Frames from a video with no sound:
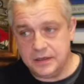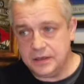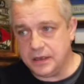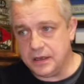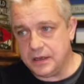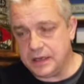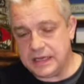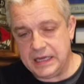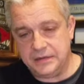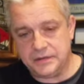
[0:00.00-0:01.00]

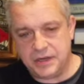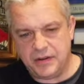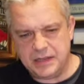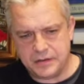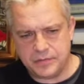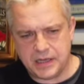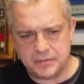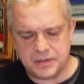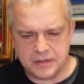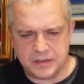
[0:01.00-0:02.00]
Again, sherry sometimes,
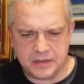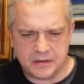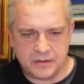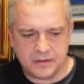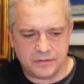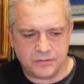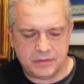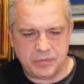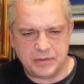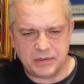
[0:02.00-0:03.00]
when
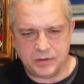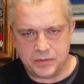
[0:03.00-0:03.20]
people talk about